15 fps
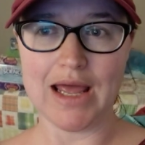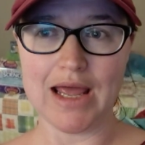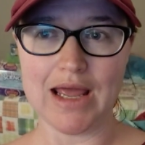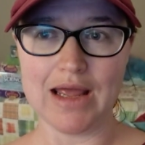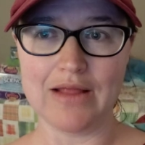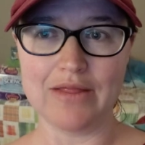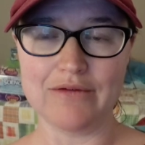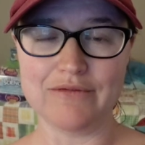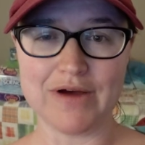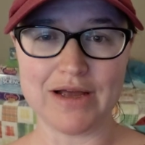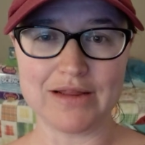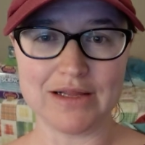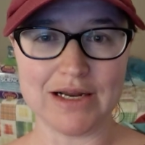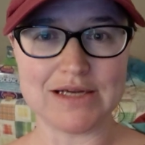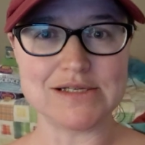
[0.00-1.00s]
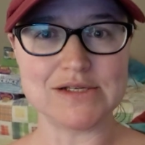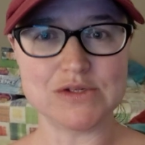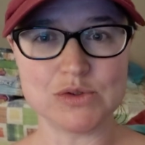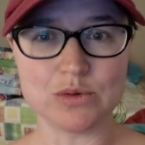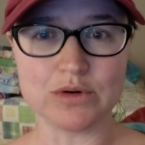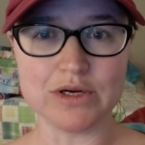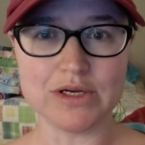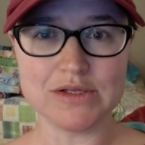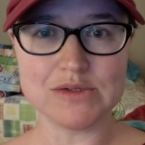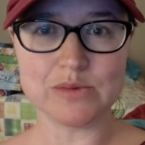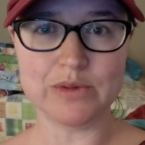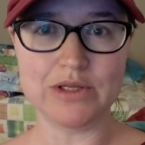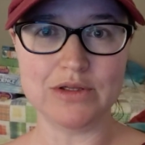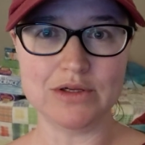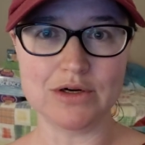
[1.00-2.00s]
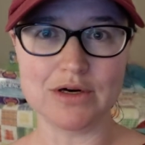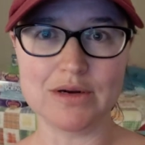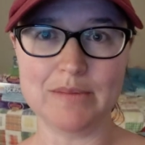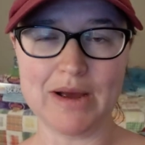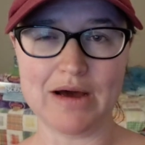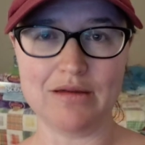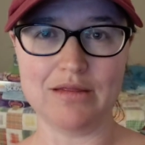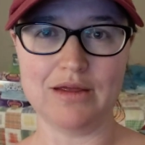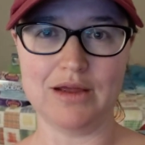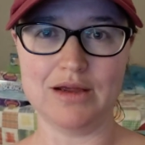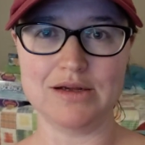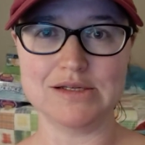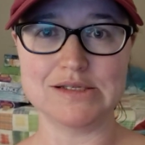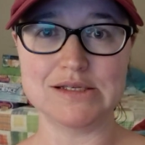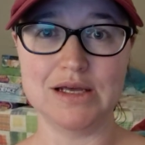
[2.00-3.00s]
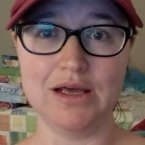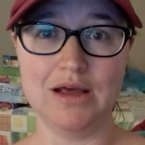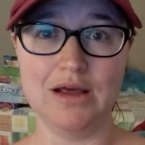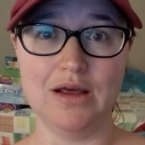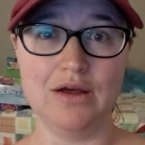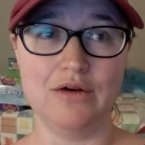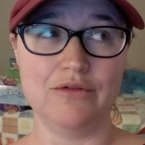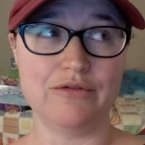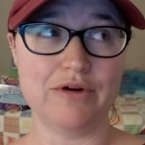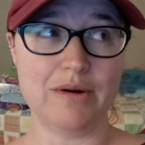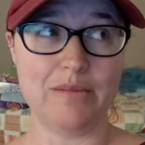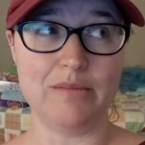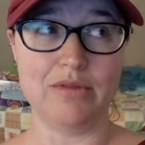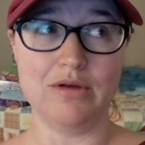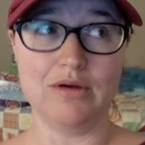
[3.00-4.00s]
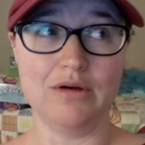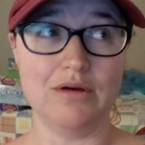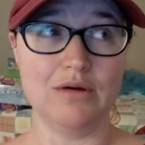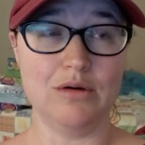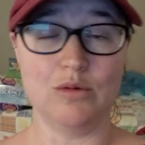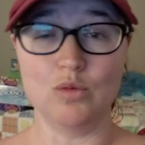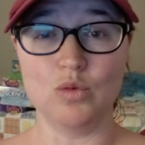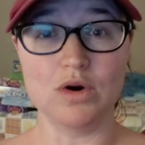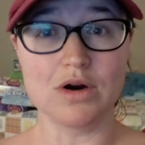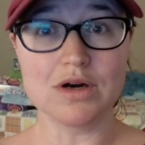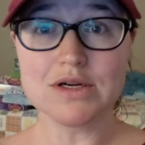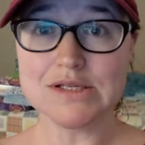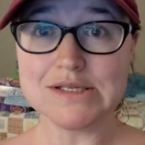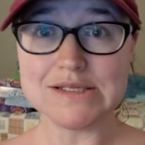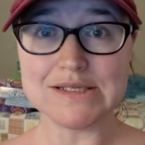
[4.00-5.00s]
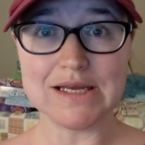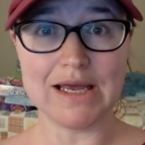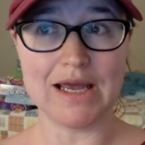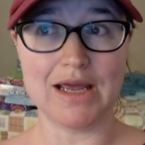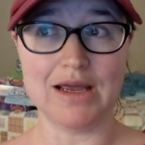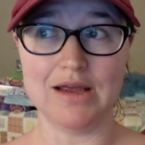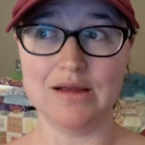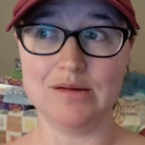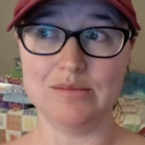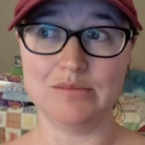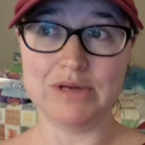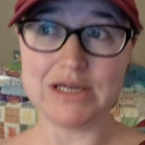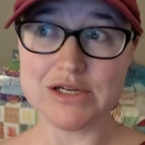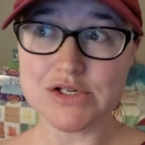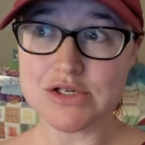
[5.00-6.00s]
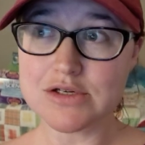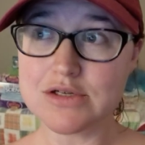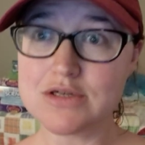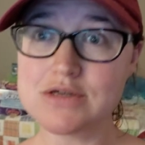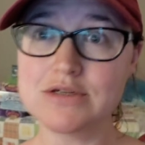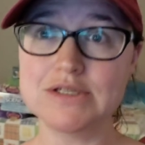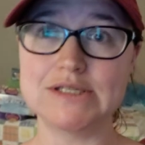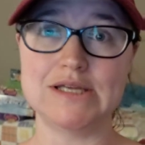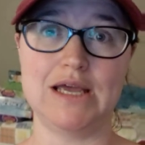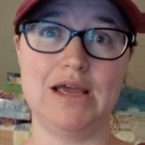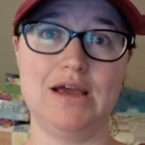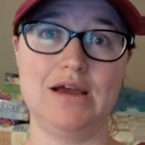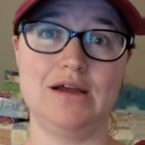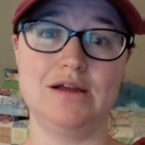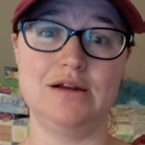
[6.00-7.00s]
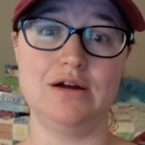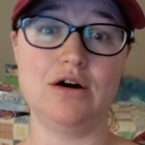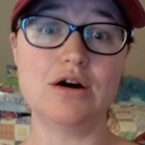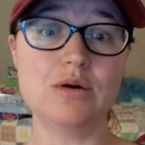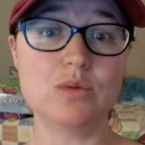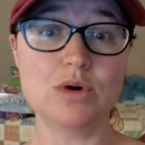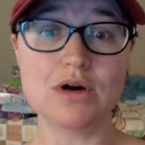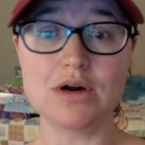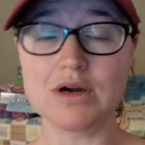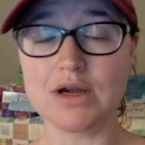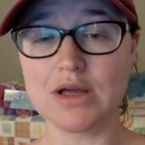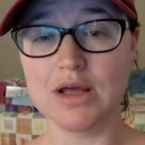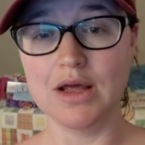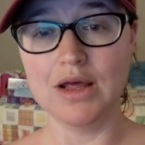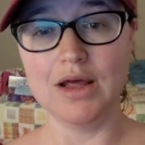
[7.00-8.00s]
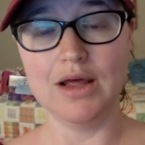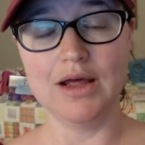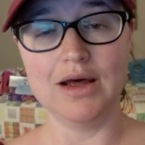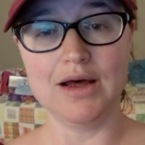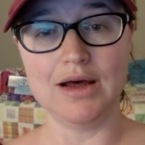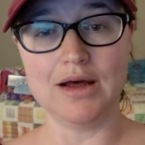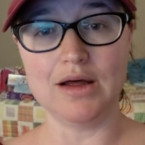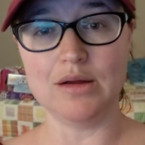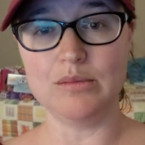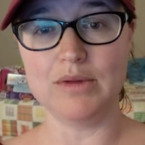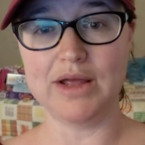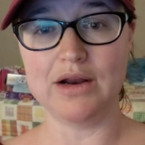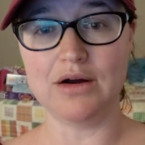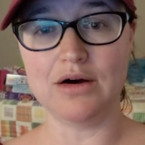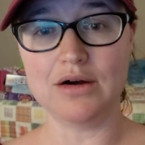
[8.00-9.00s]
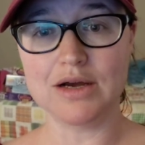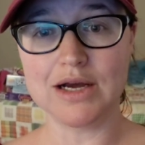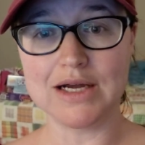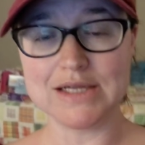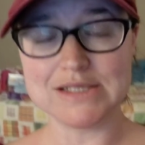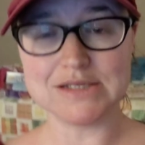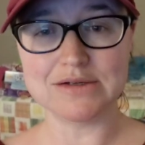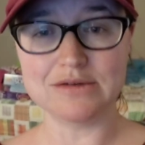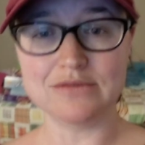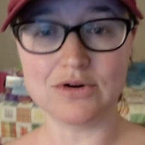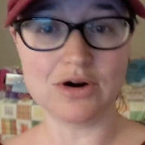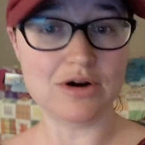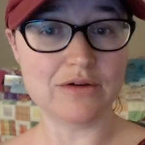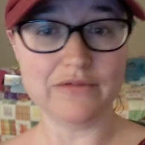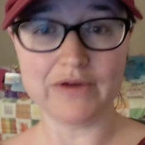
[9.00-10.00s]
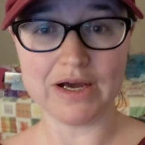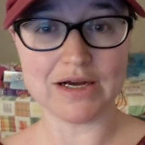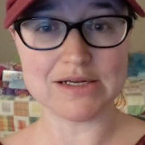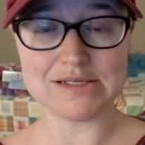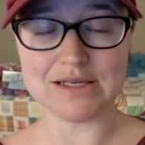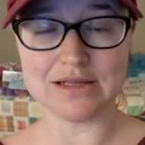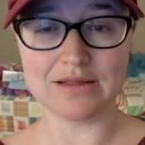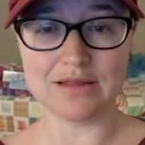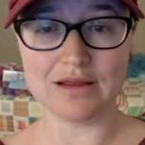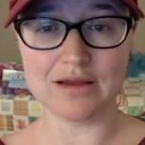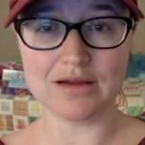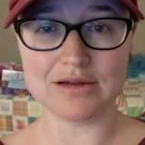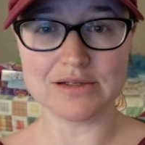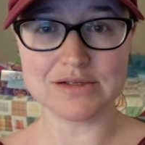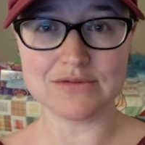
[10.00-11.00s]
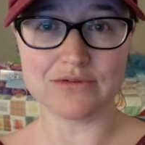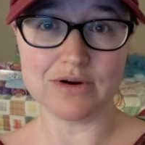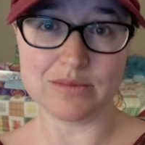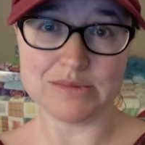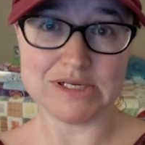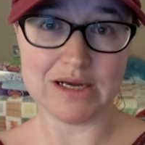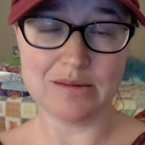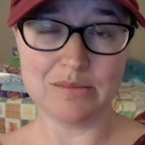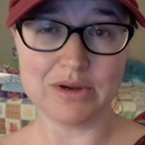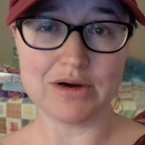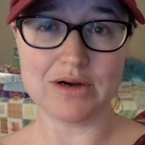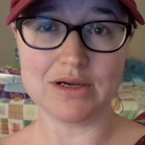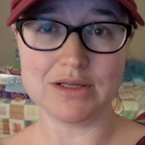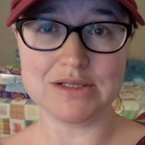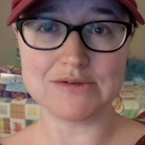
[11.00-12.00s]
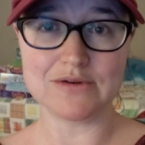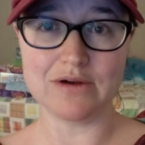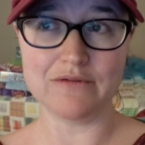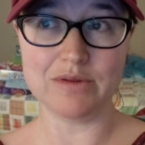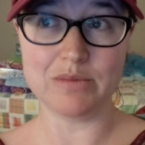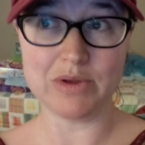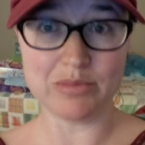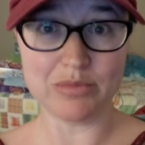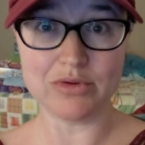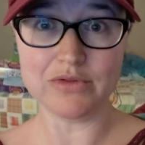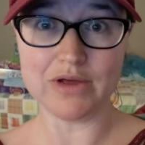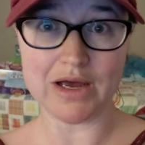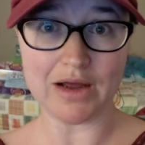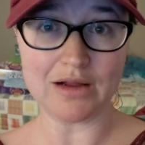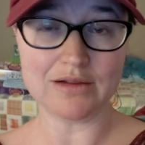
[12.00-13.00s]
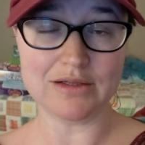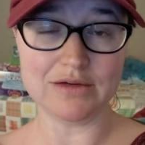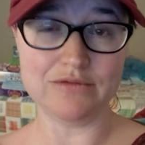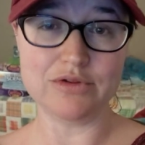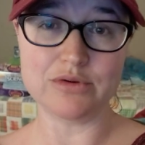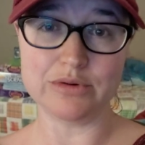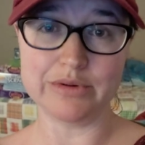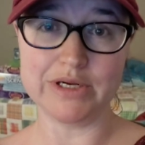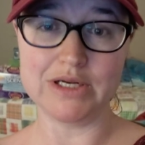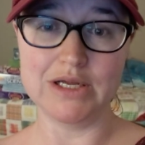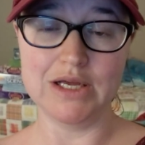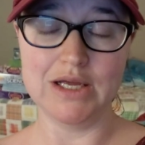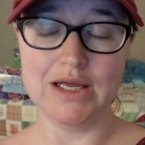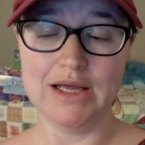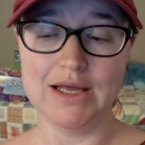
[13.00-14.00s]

and the fact that as historians, we learn about things from the words and pictures and artwork, and all kinds of artifacts and things from time periods of the people that lived through it.